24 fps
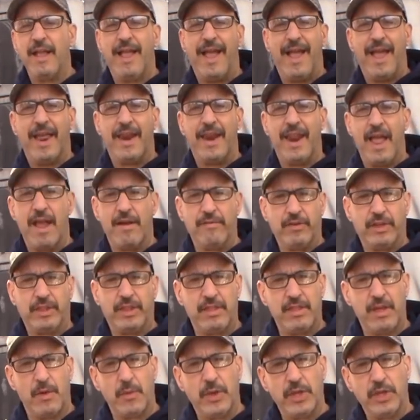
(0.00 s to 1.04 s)
And
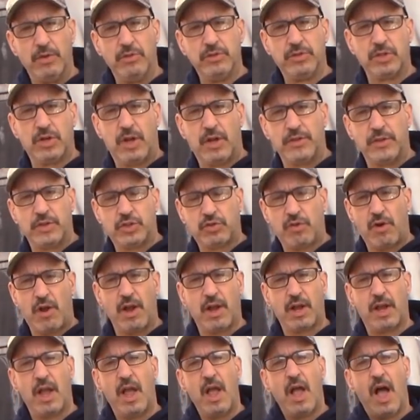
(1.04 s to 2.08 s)
everything that we're using on the
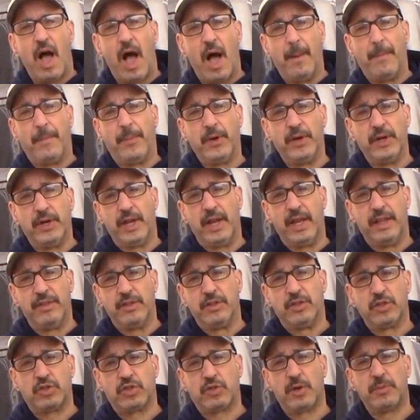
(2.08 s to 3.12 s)
truck, I'll put in the
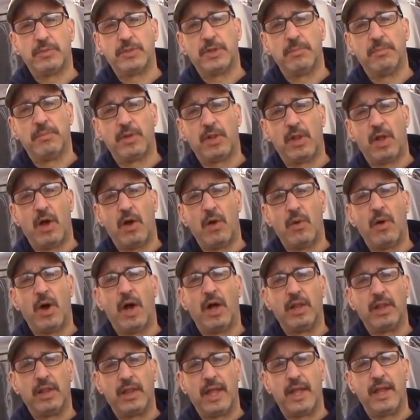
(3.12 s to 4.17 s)
description below
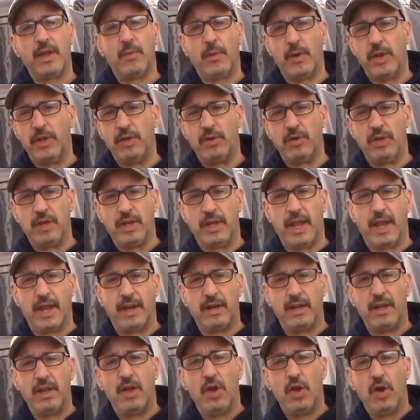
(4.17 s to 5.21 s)
a link where you can
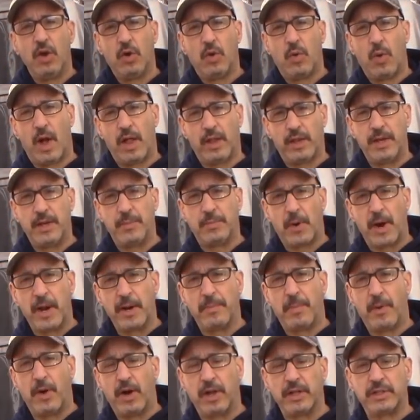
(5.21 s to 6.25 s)
get quality
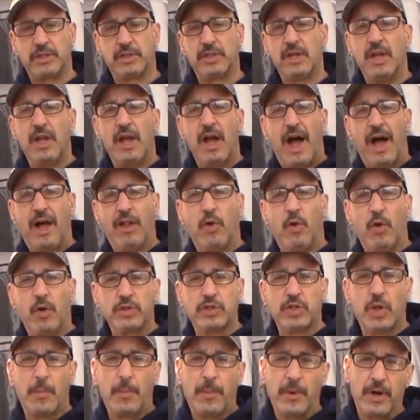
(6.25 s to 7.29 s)
brake parts. I'll
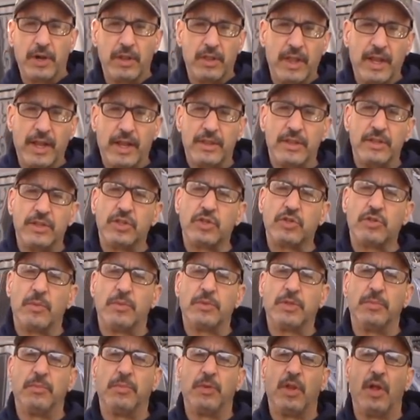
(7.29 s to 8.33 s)
also put a link in the
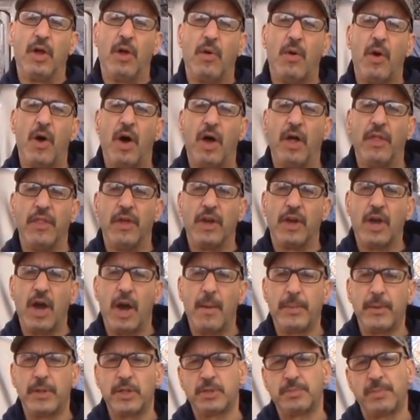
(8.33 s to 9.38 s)
description below on the
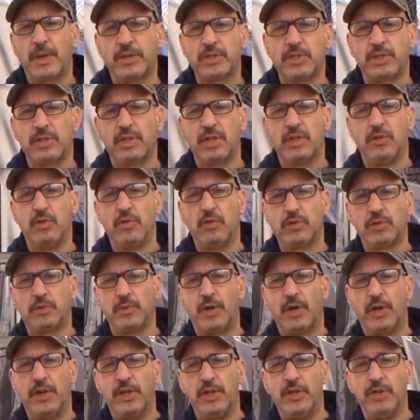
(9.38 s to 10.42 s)
couple of specialty tools
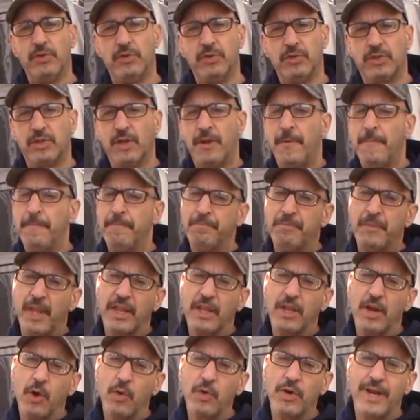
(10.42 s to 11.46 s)
we're gonna use. Now,
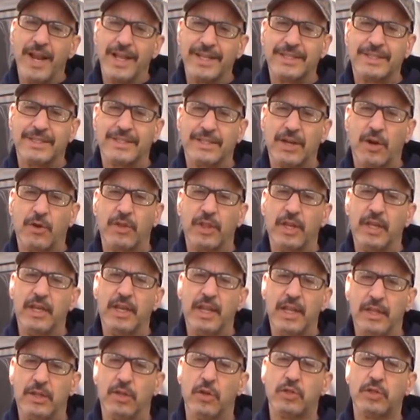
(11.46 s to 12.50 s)
you don't necessarily
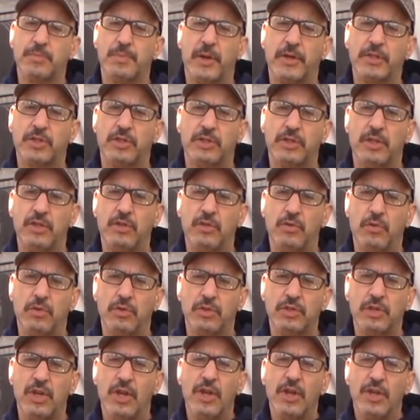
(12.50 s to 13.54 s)
need those specialty
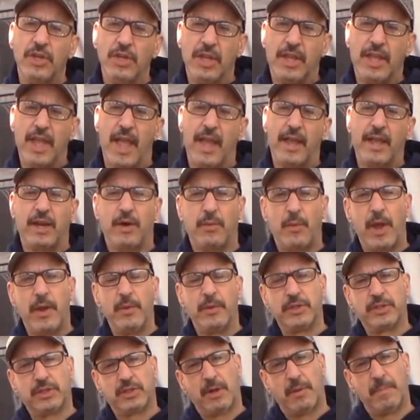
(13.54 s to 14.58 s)
tools. You can get away
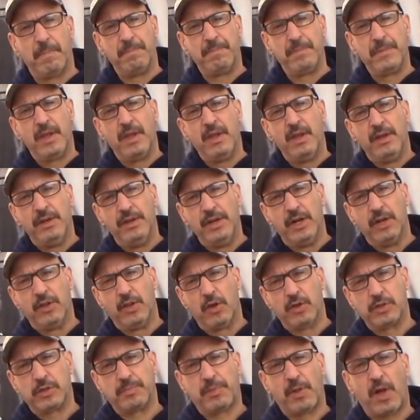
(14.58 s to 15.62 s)
with some needle
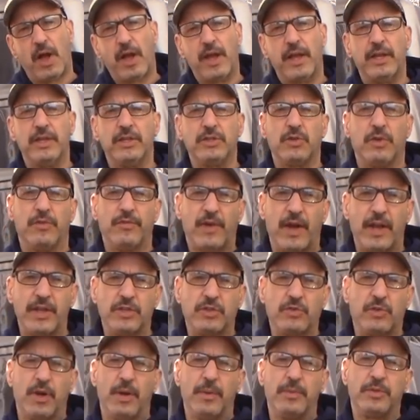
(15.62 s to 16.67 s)
nose pliers or
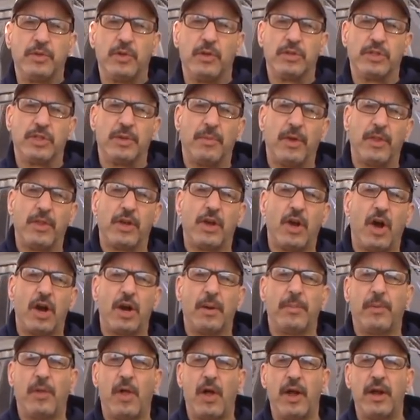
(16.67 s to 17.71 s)
vice grips or some other kind
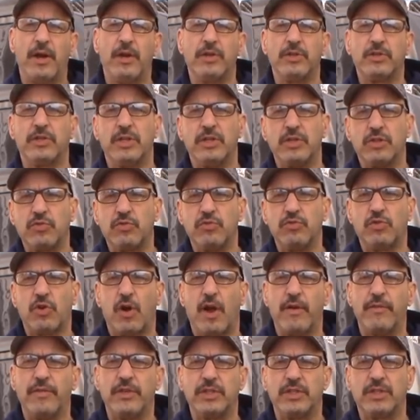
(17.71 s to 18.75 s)
of pliers and
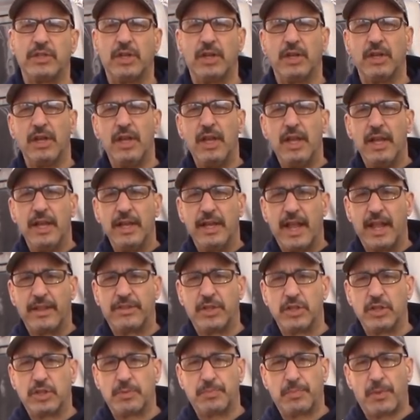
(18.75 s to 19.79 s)
screwdrivers to get
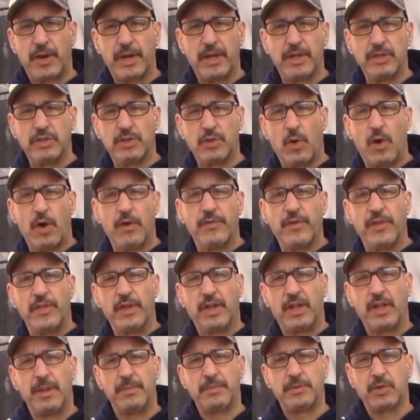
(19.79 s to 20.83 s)
the springs off and the
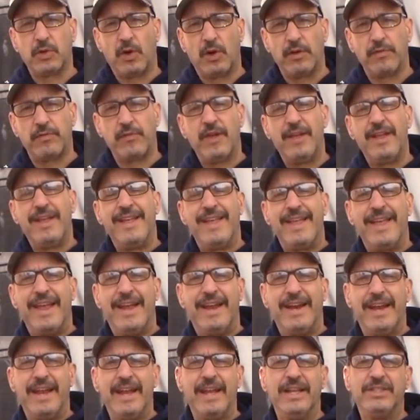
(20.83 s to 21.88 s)
clips off.
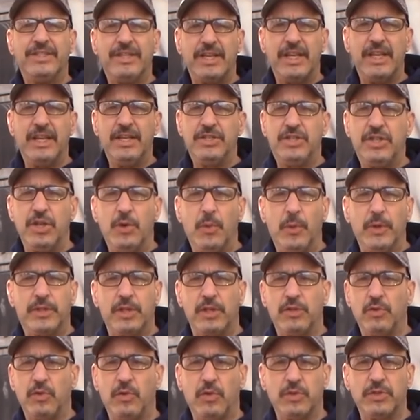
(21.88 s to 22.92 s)
It is easier with
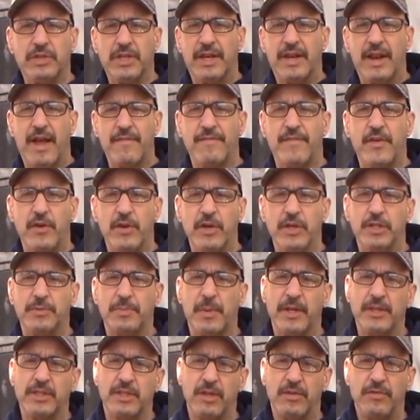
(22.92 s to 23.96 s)
the tools. They're not very
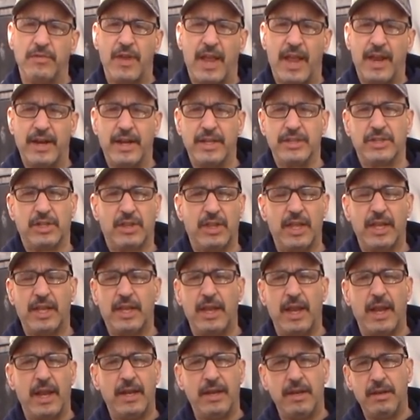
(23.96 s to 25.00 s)
expensive. And there's a link
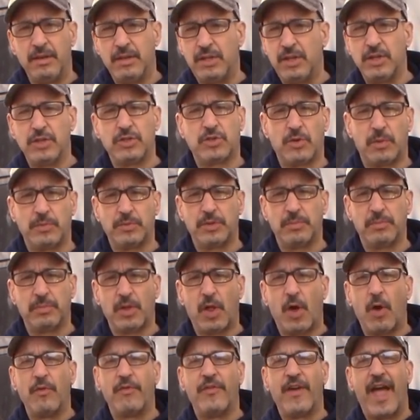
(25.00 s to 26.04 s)
in the description
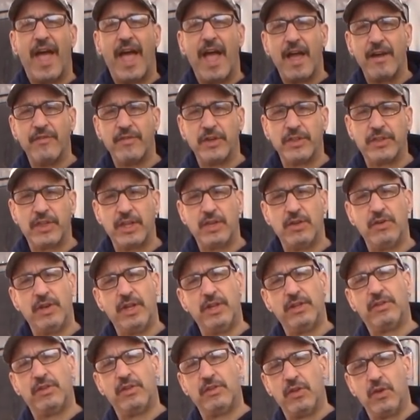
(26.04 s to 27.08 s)
below for everything you
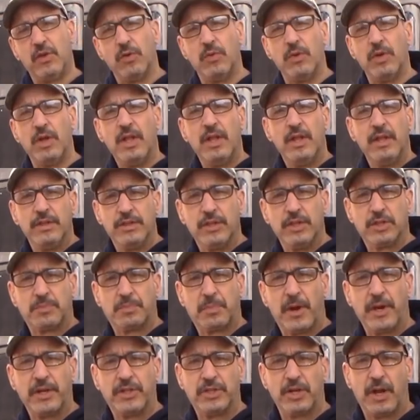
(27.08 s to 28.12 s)
need to do this
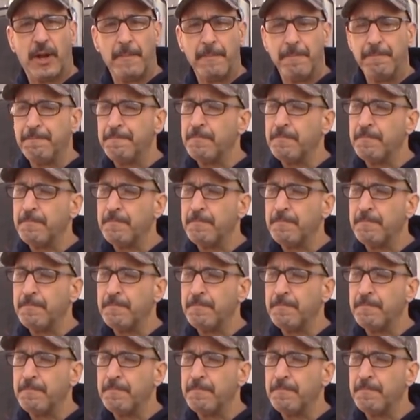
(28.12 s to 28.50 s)
brake job.